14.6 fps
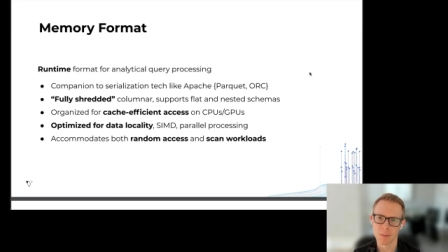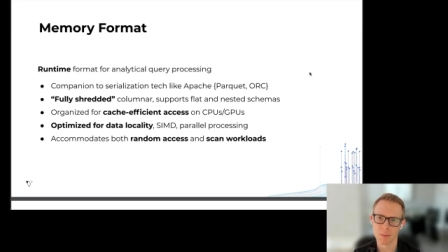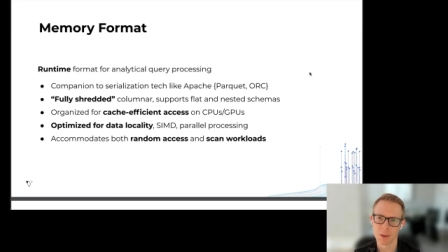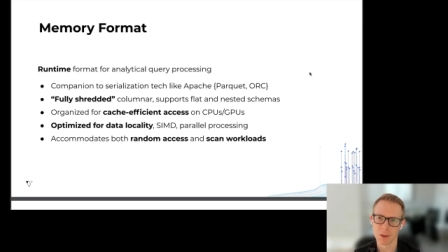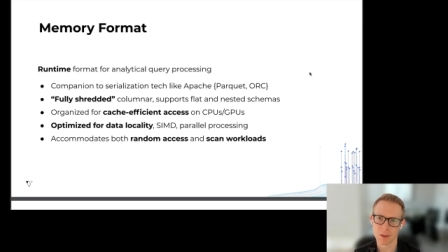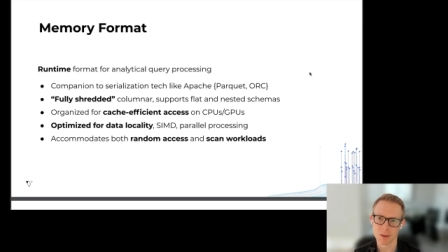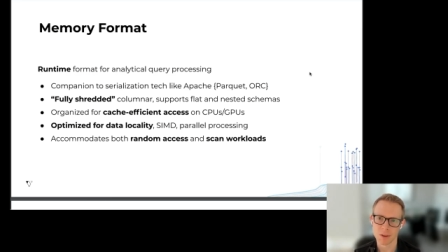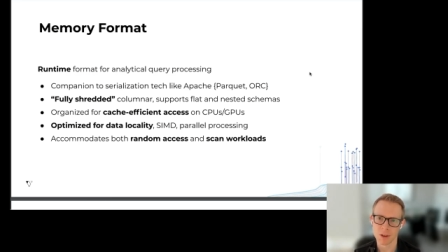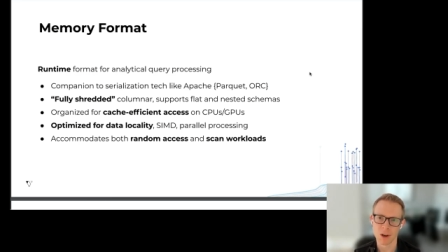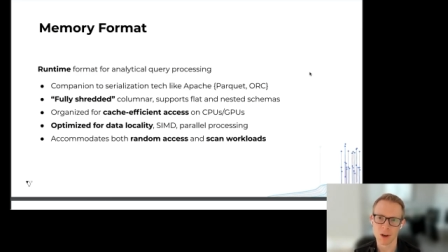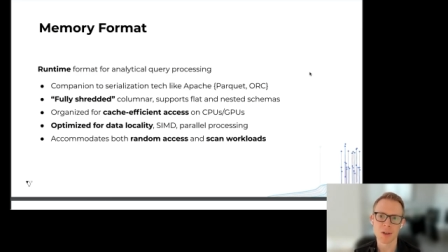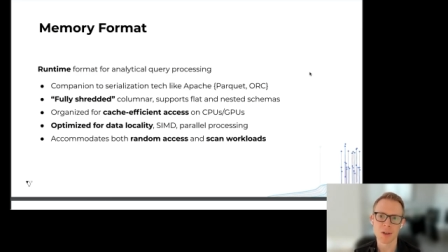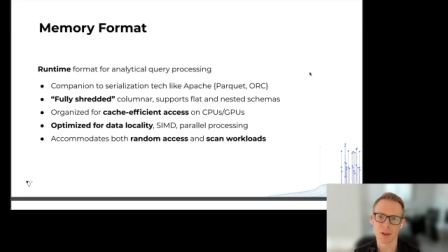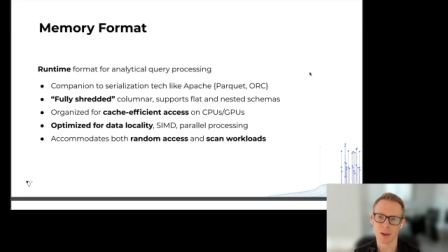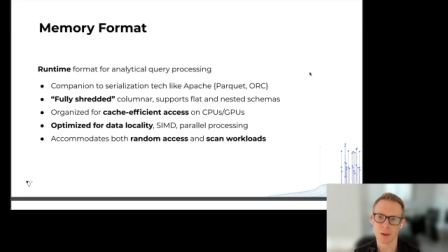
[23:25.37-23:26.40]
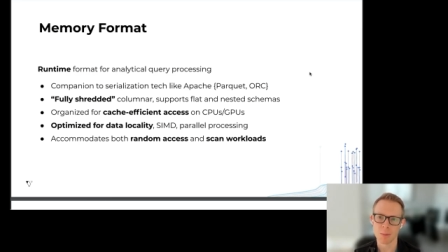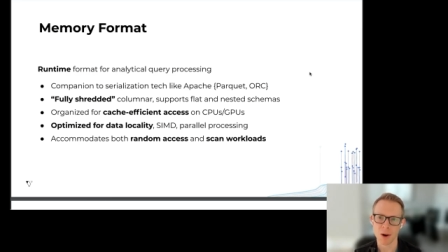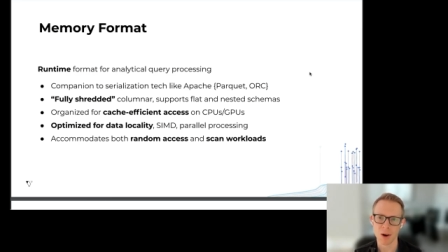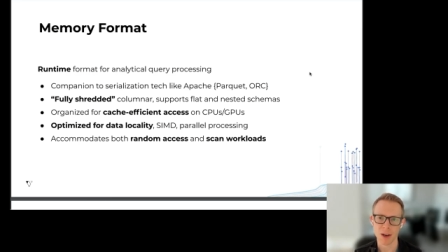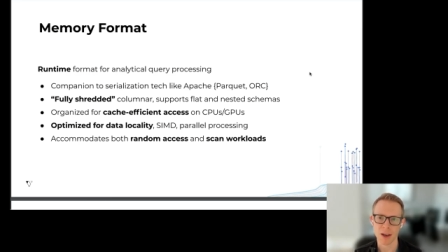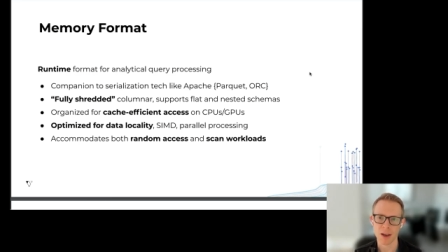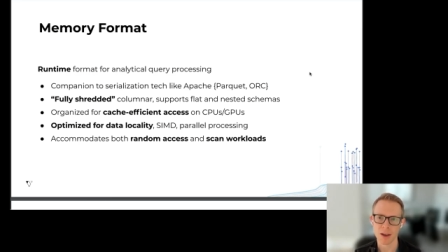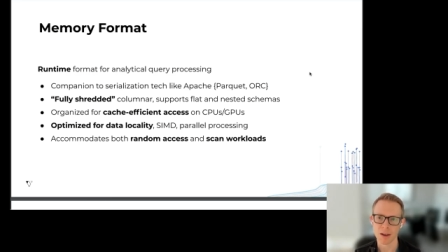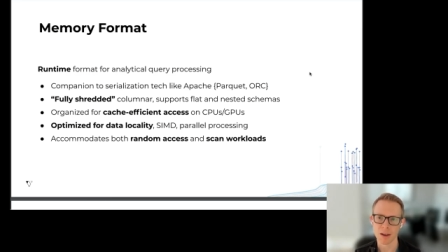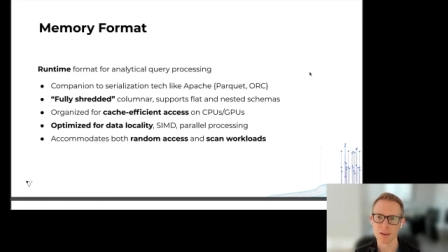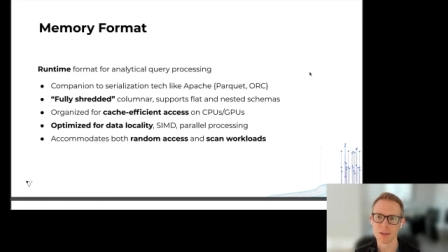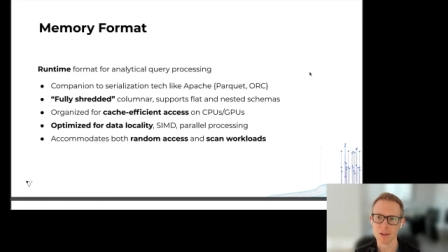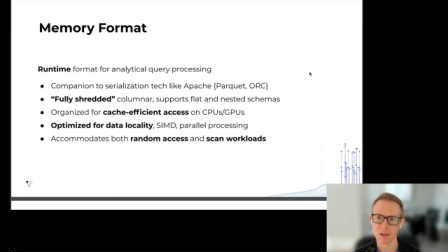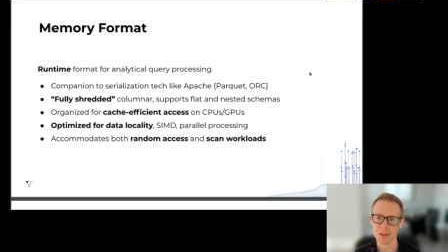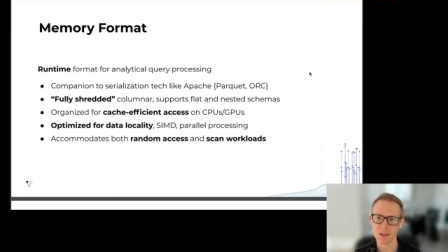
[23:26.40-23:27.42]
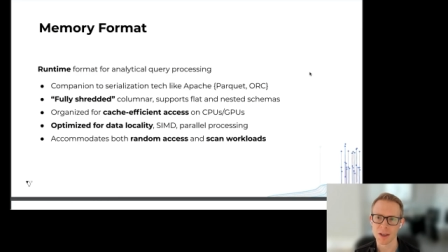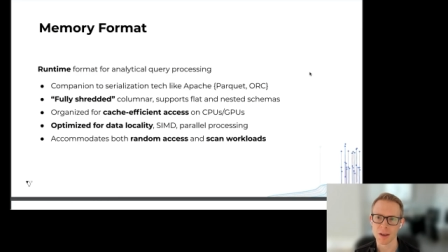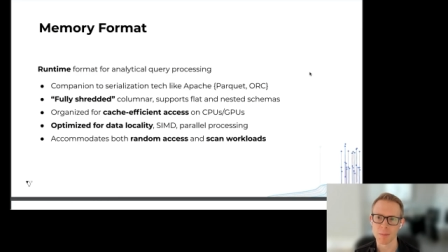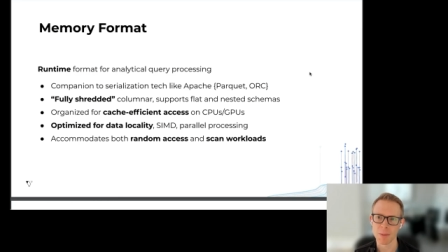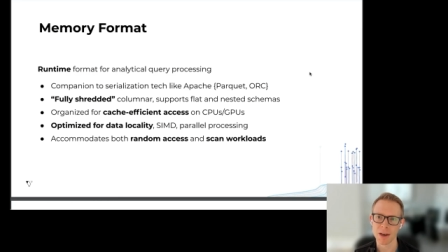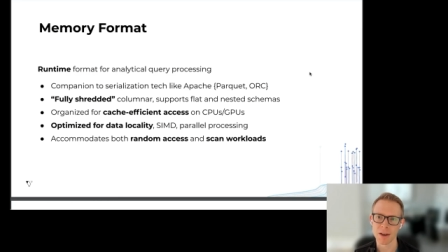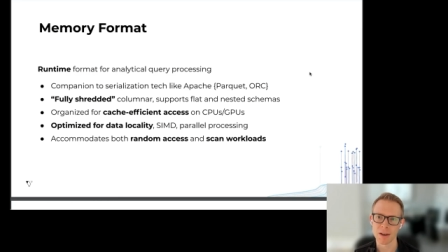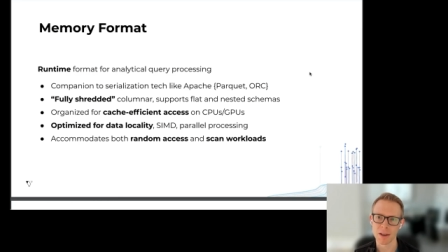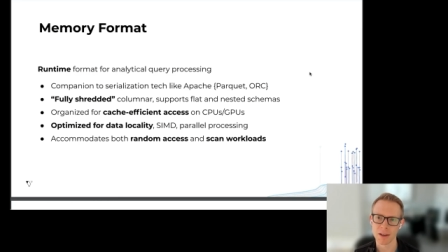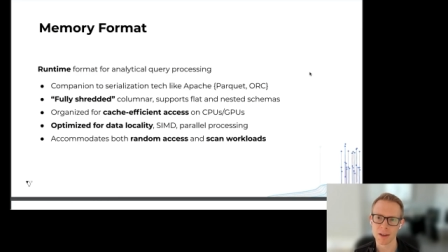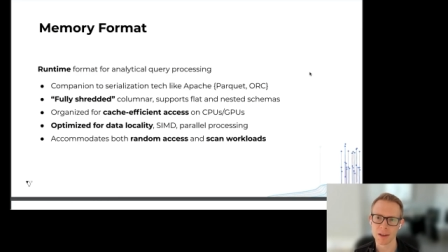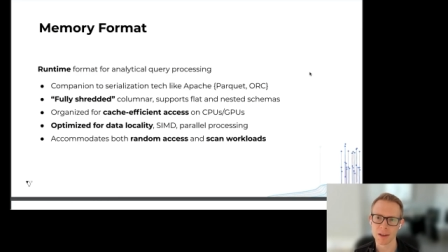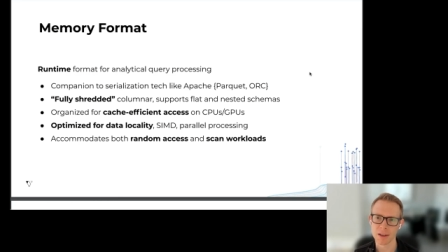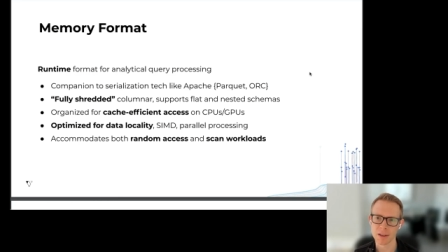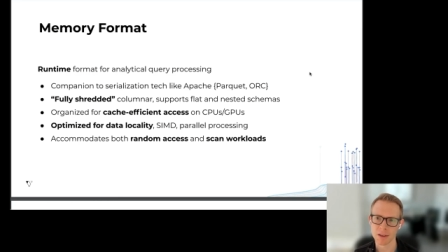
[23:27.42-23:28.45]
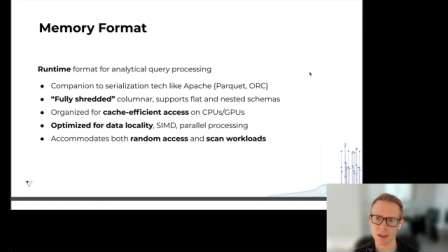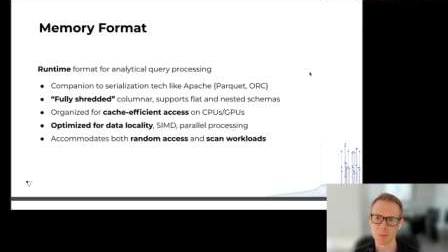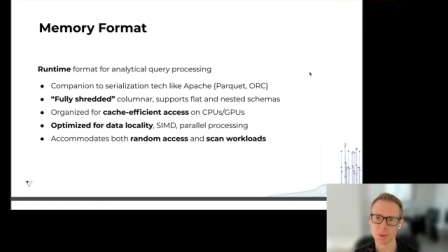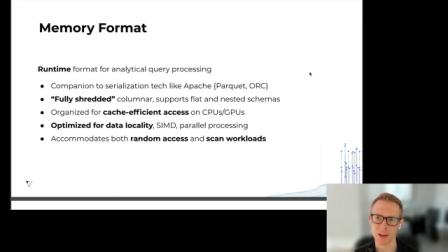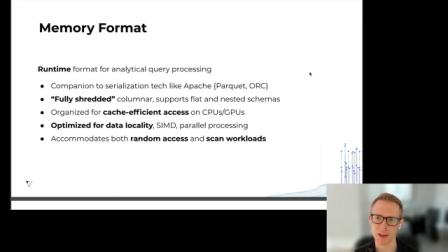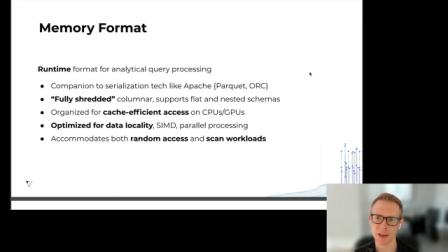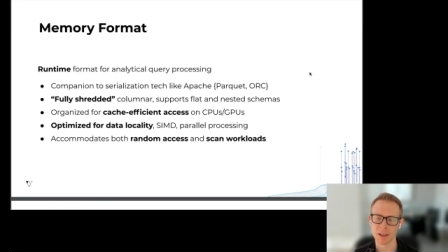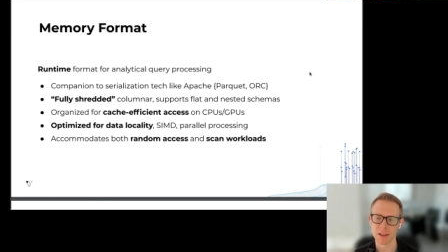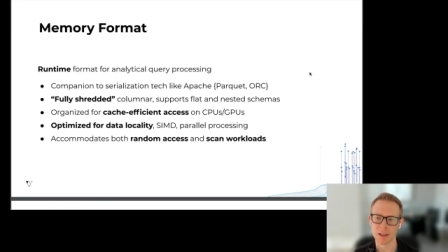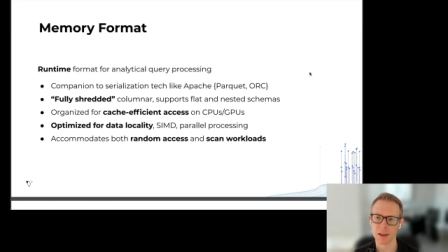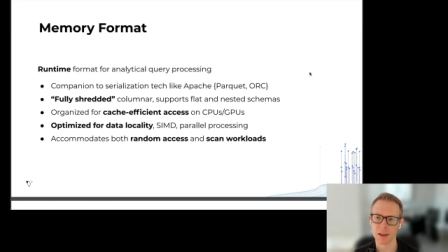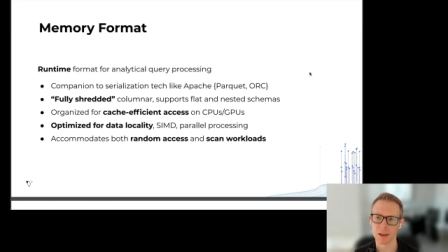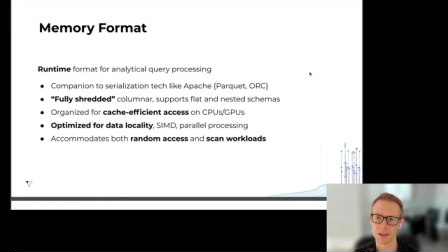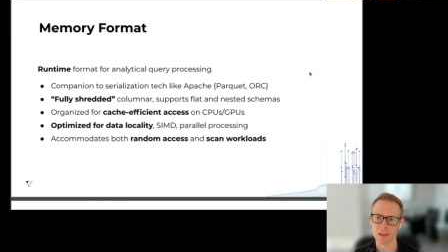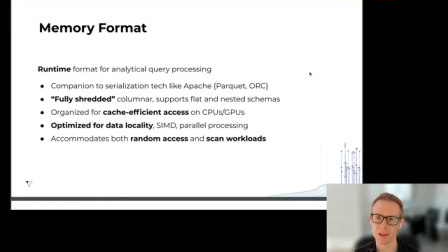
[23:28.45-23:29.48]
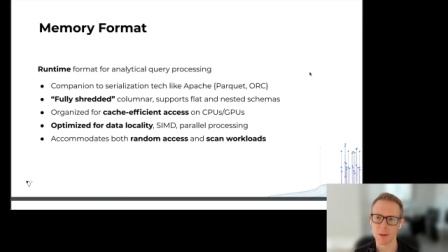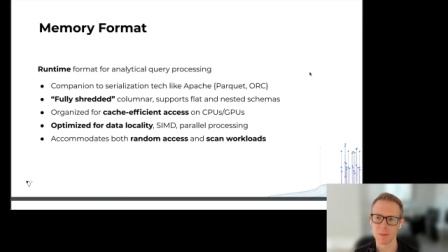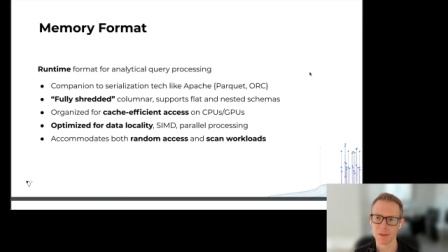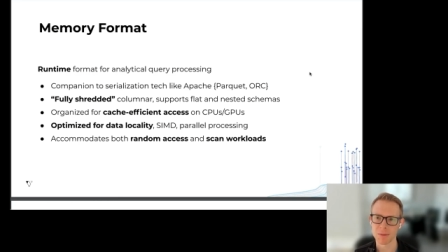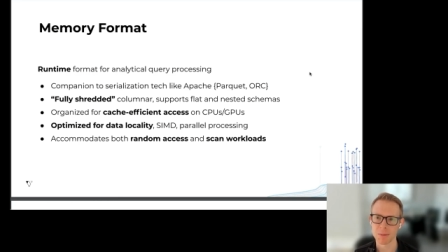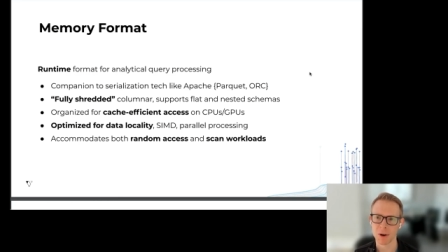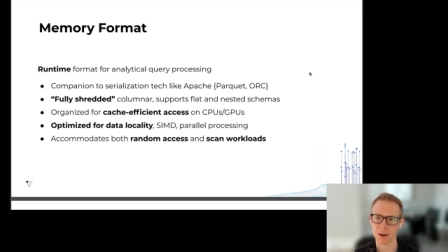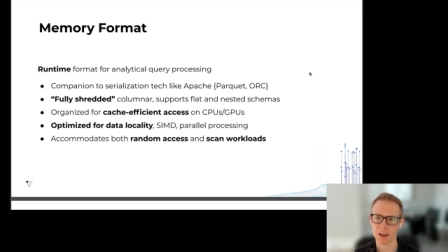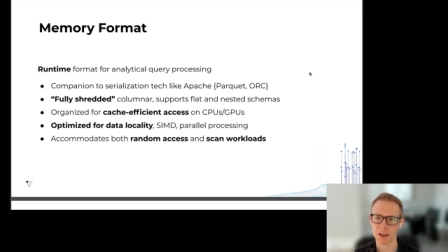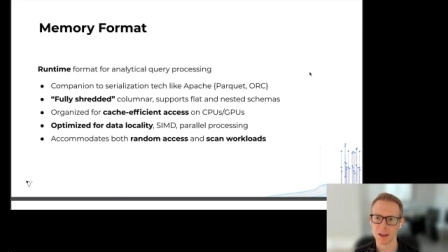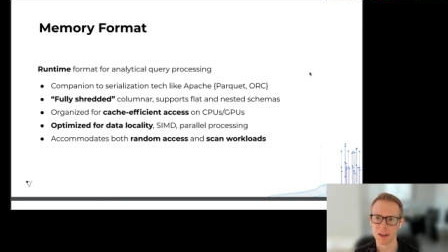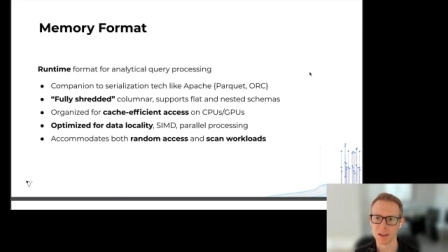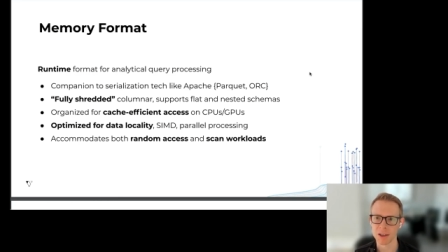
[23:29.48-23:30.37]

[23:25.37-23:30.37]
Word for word: built largely on Parquet, so it's like a metadata and planning layer on top of Parquet.